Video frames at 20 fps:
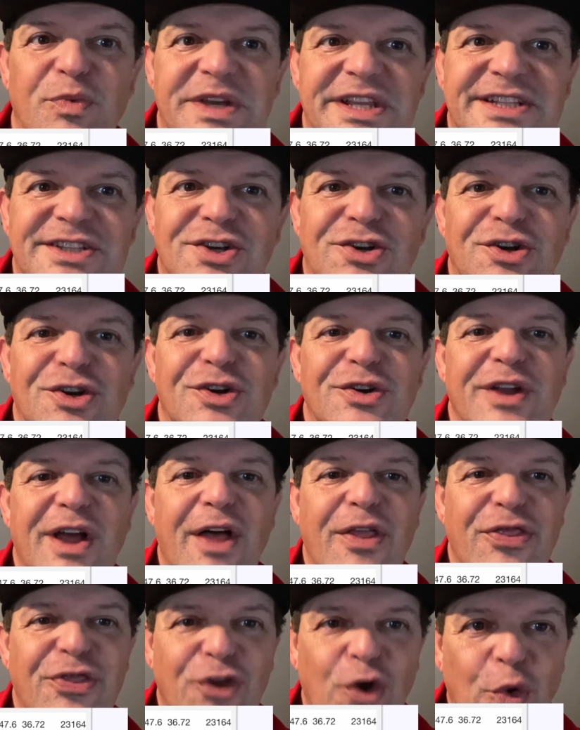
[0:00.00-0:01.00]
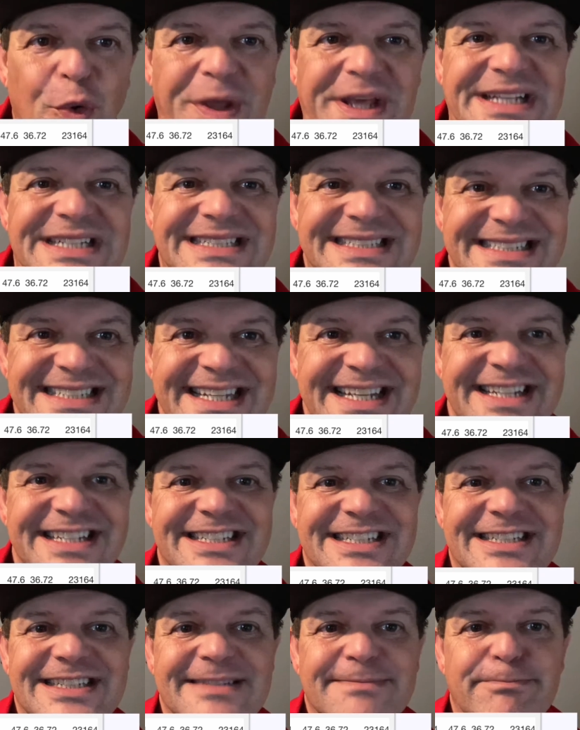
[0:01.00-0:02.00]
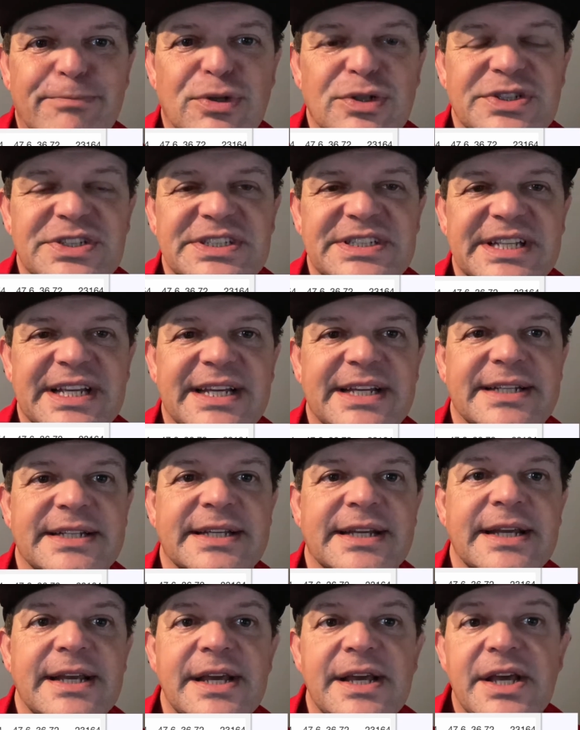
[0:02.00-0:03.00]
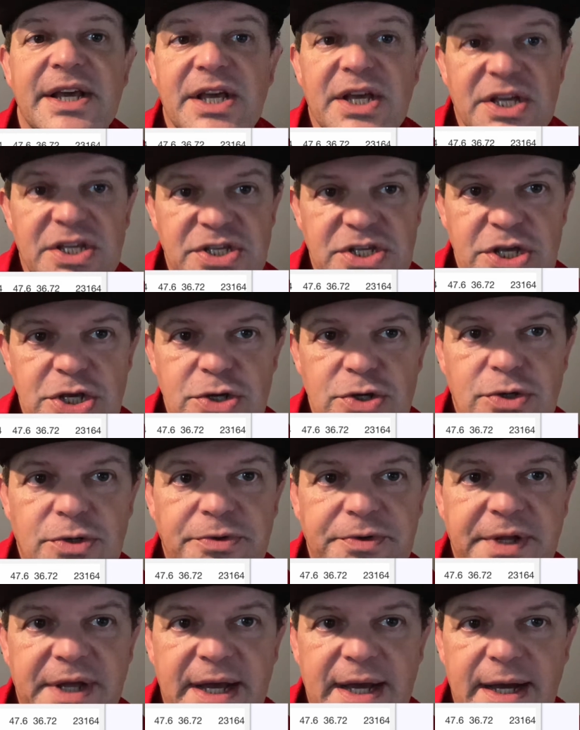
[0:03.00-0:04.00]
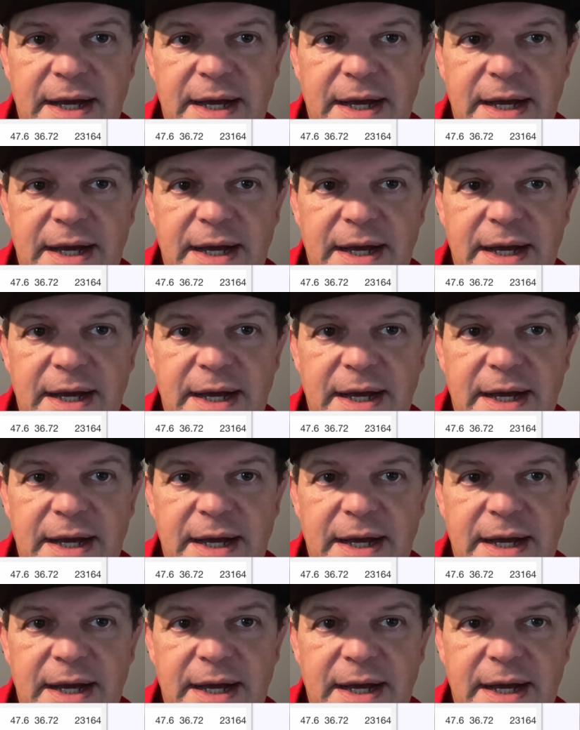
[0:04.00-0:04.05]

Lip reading: We turned 36% yield.